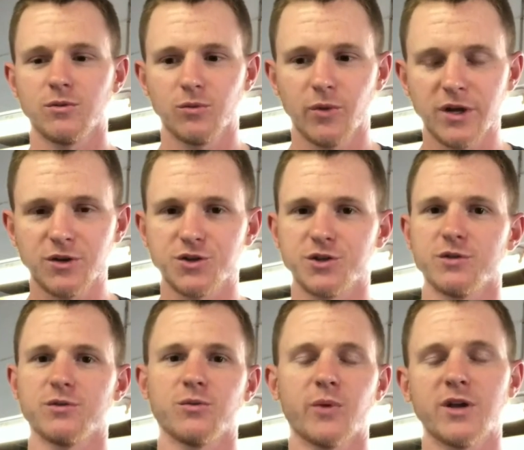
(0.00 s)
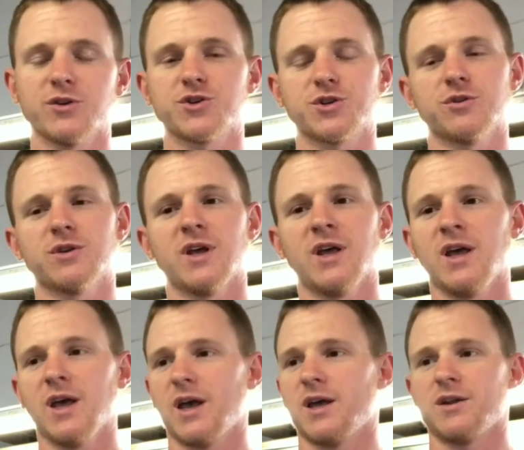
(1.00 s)
waiting to shoot,
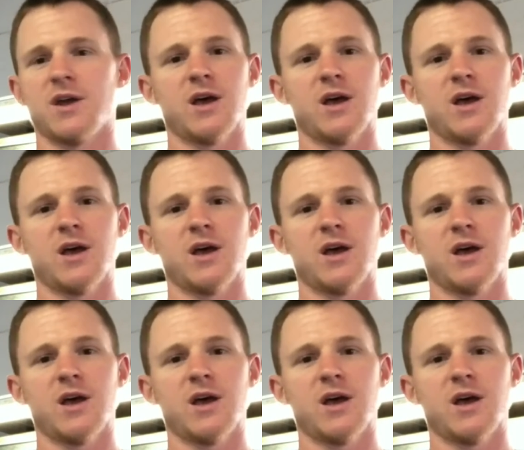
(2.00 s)
and